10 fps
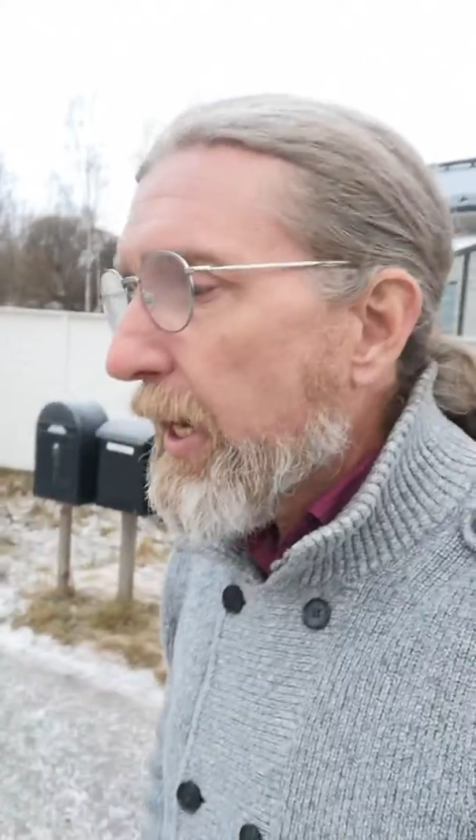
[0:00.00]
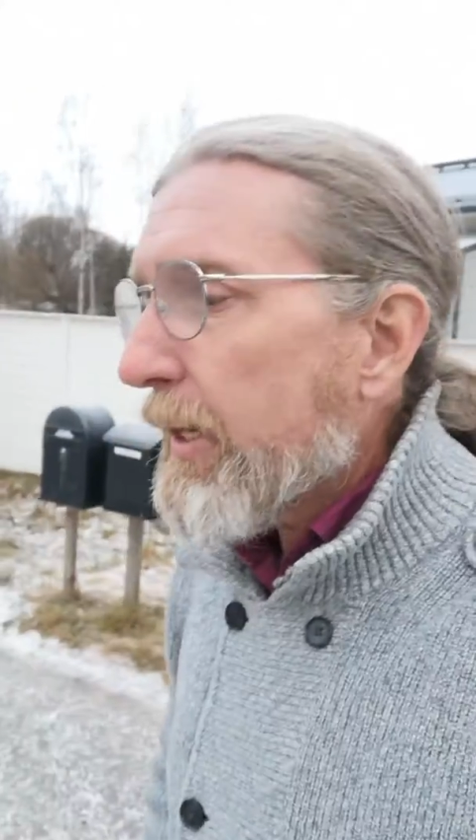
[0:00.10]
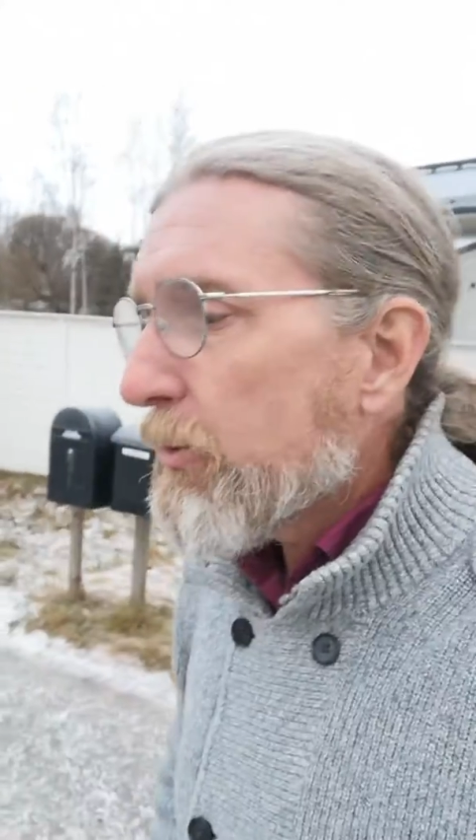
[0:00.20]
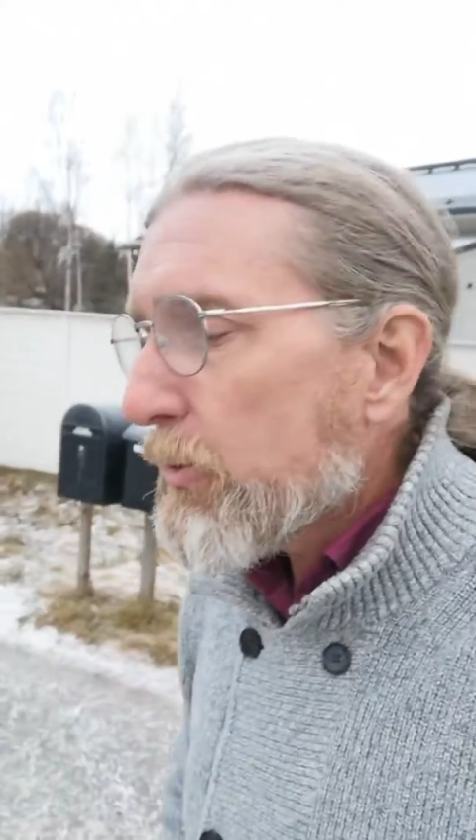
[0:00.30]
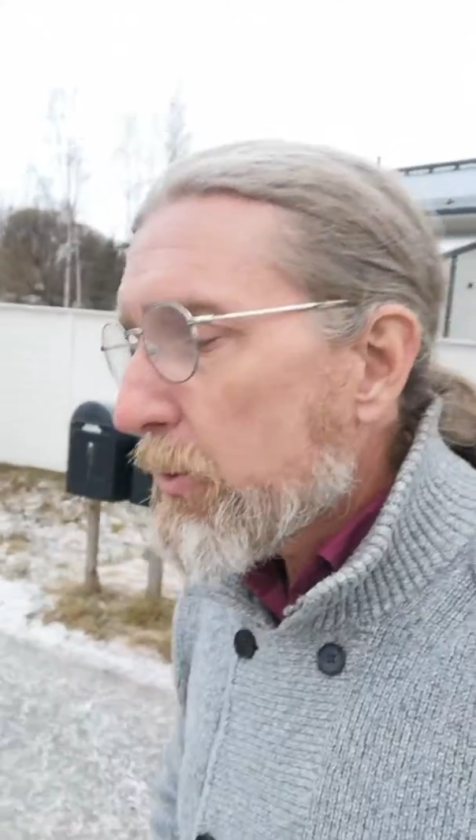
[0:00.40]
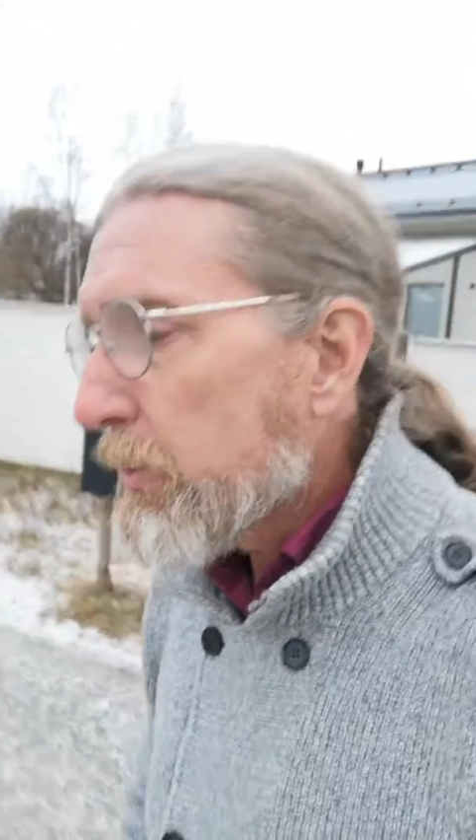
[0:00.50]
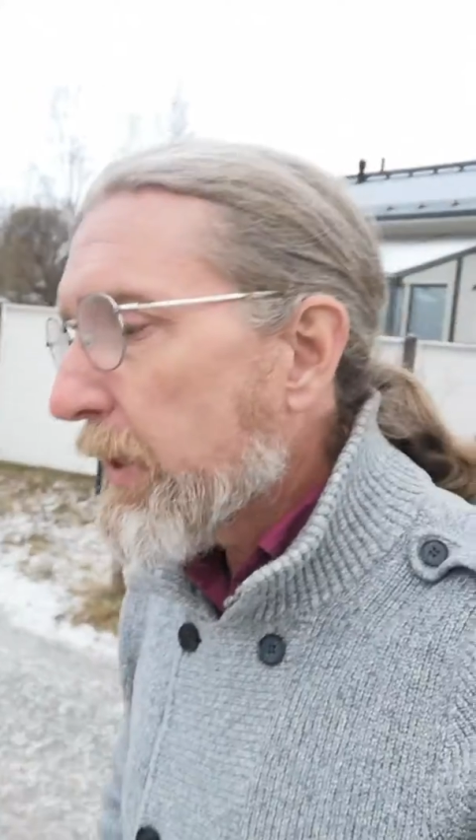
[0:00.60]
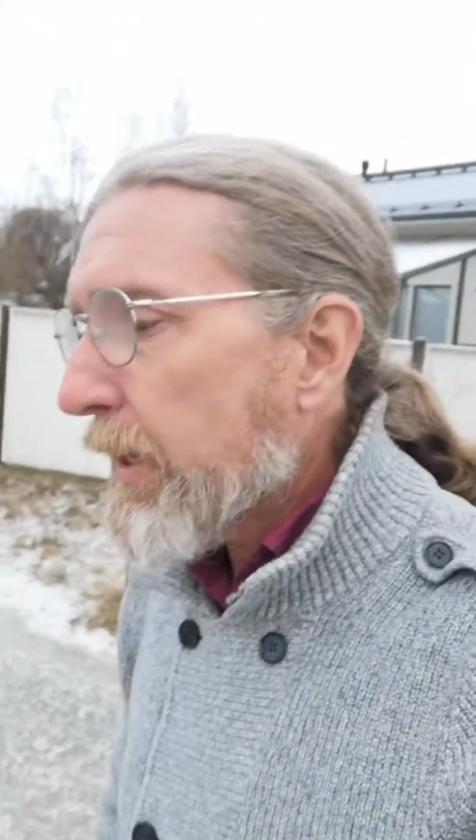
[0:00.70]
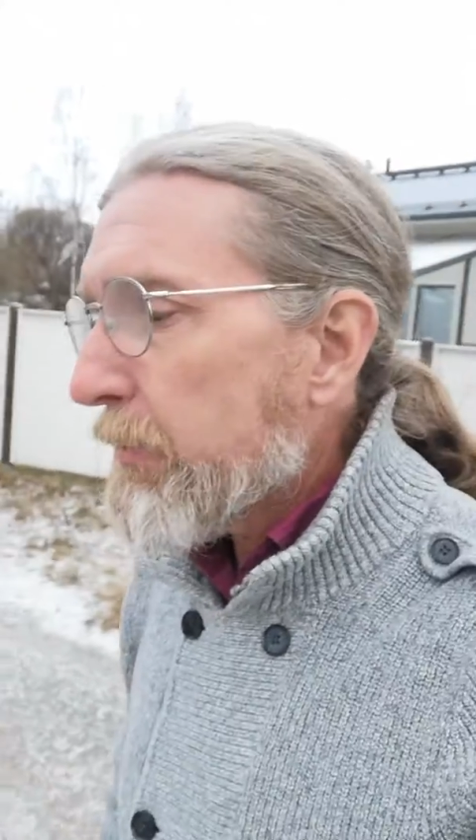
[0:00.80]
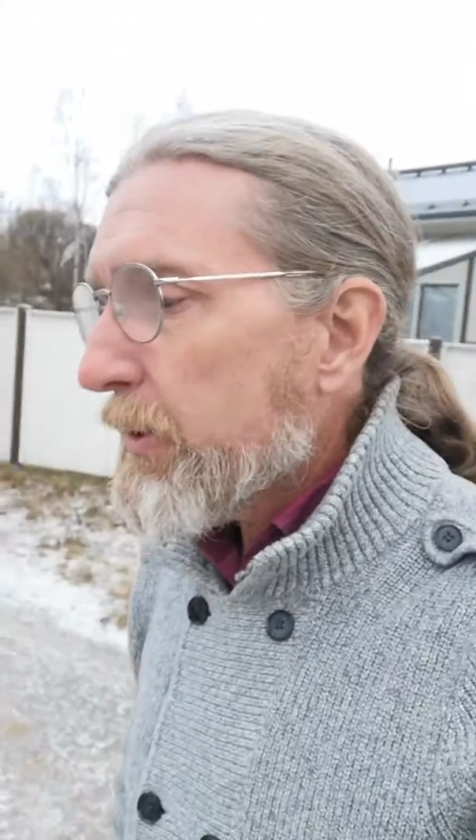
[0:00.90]
in order to
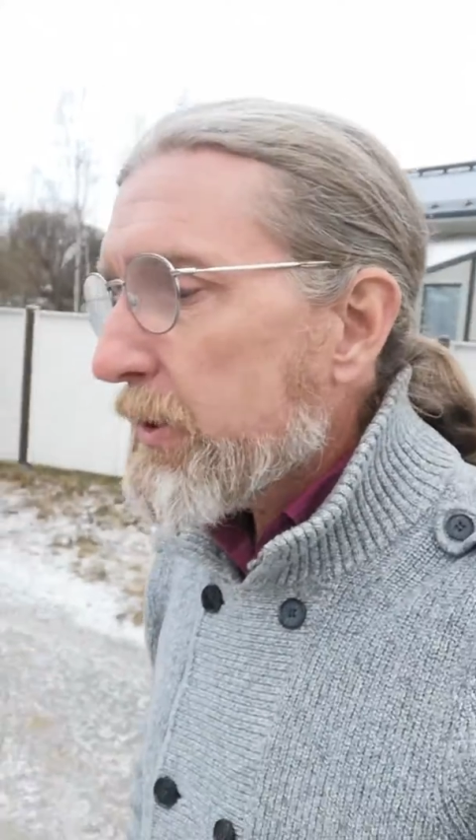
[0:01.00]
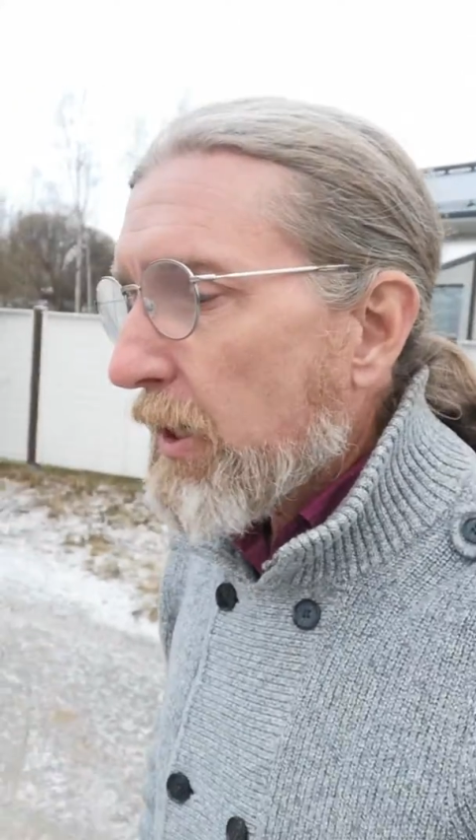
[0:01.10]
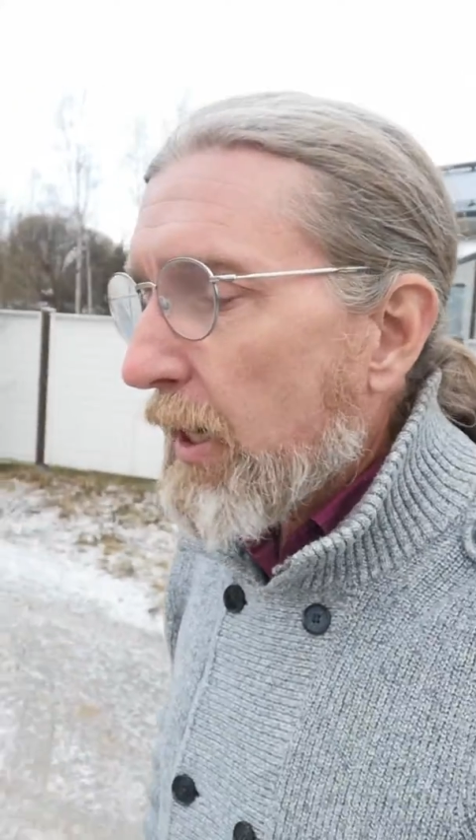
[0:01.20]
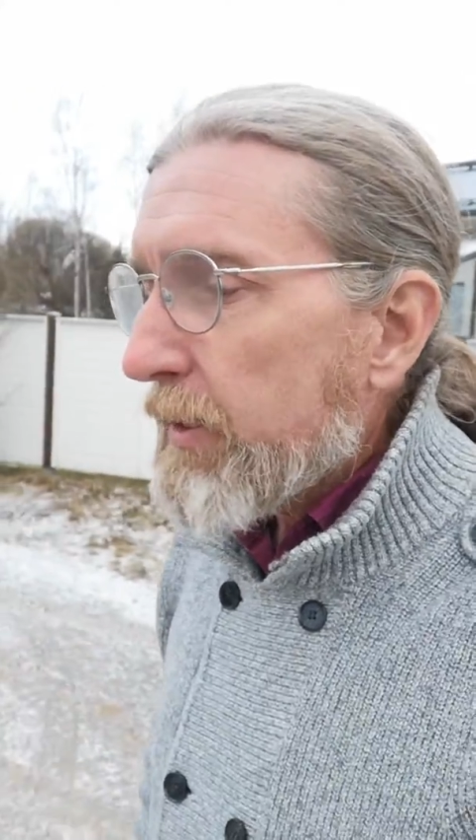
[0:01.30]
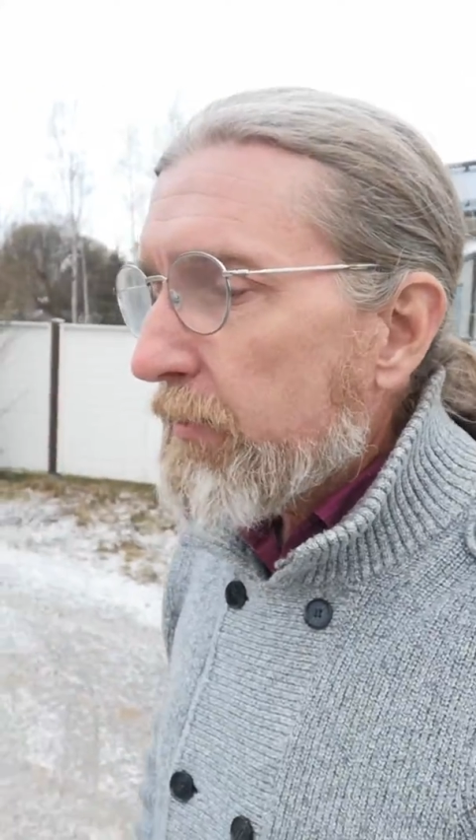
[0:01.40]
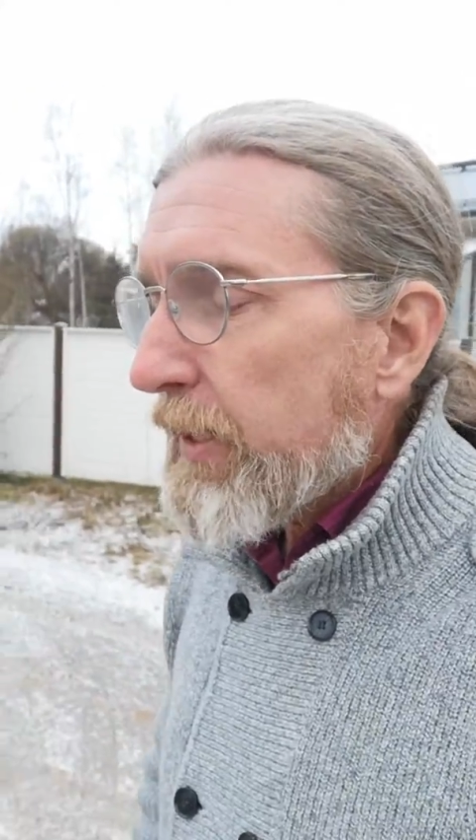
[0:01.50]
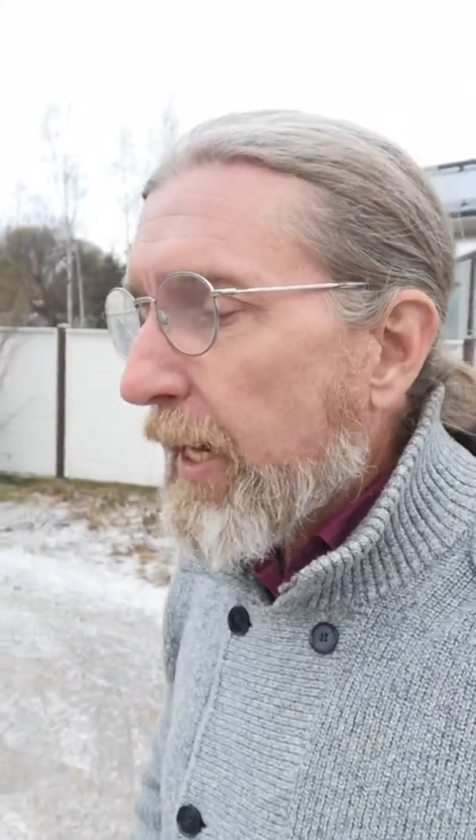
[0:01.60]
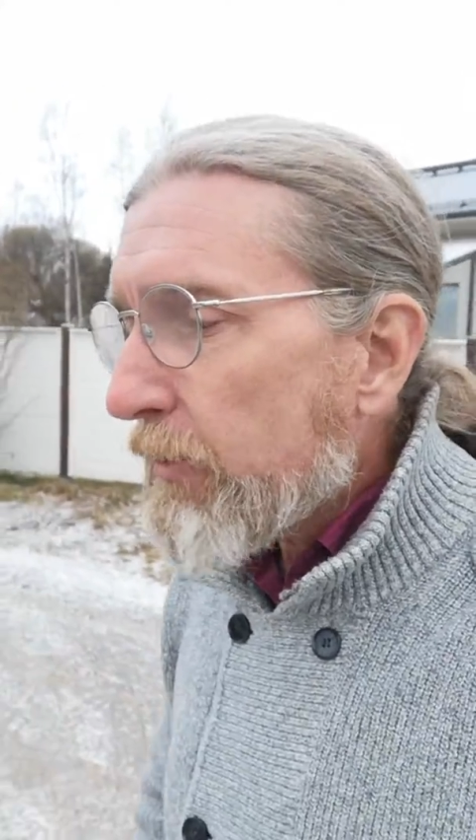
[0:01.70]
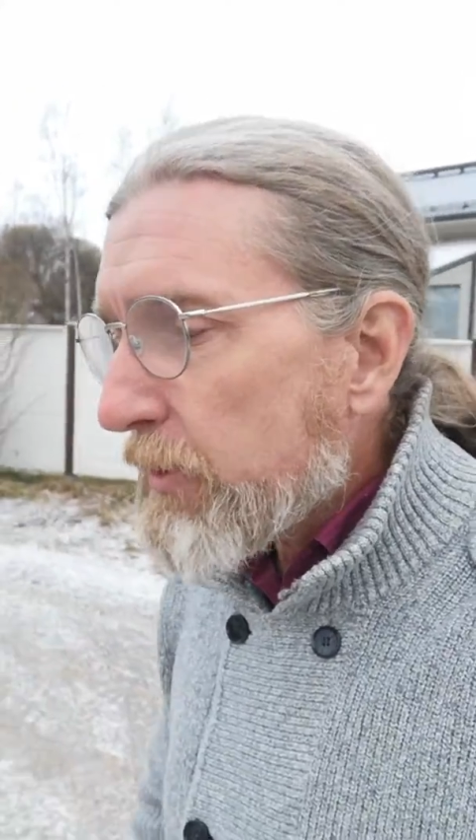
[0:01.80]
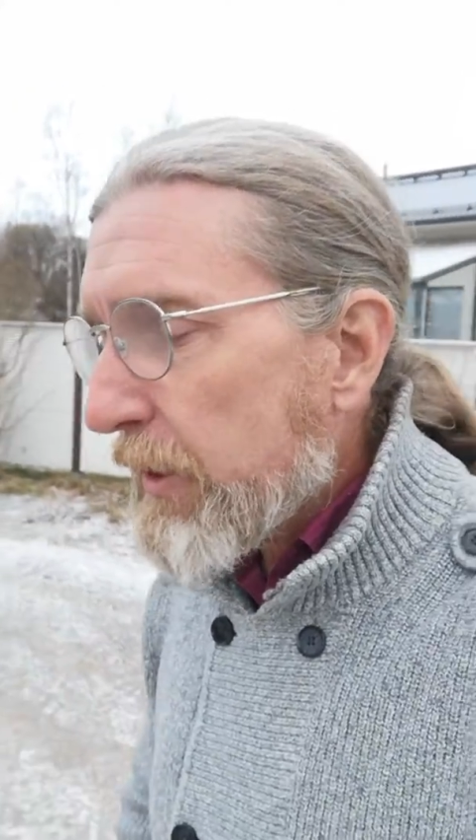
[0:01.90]
enable this kind of
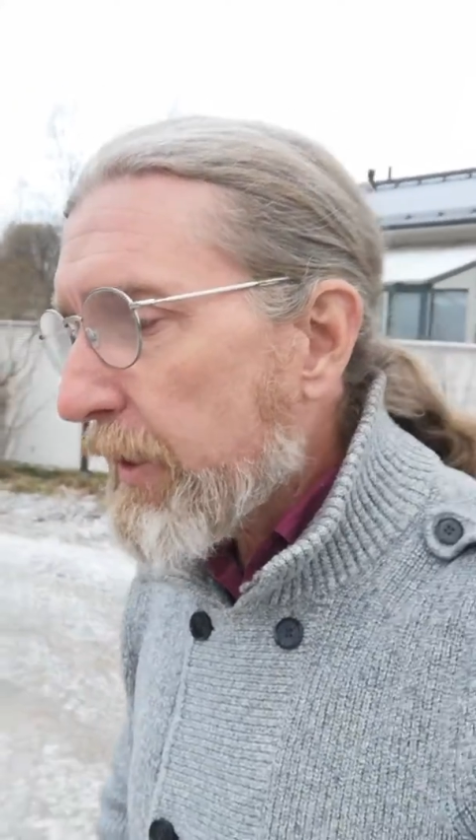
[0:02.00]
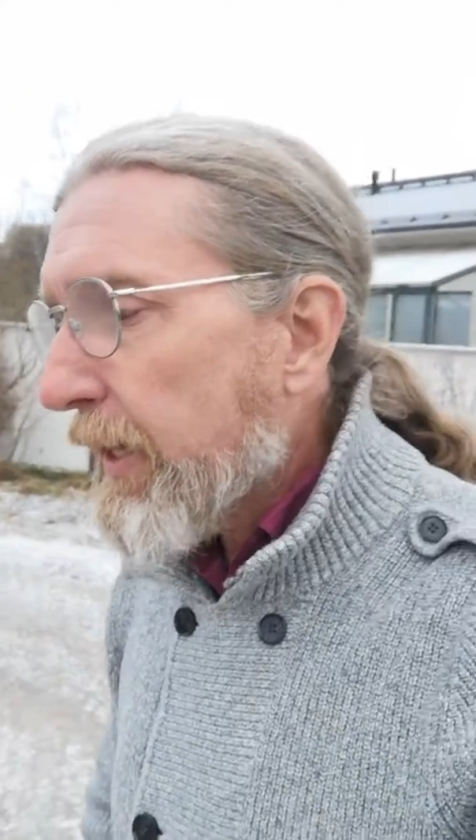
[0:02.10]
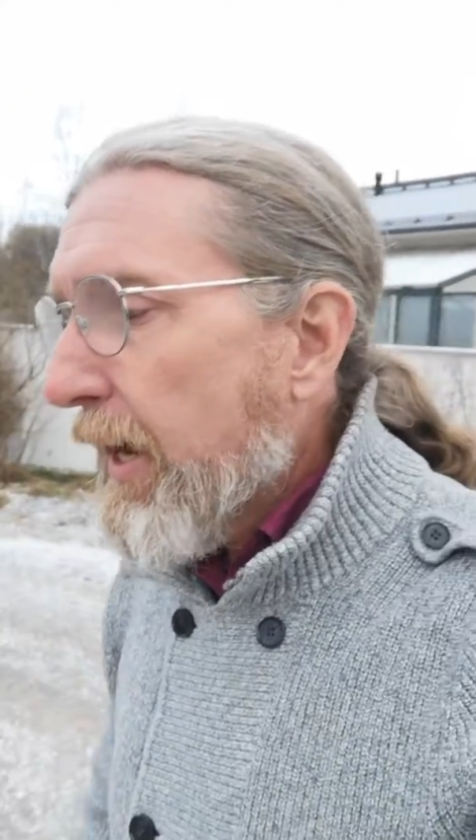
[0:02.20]
accounting.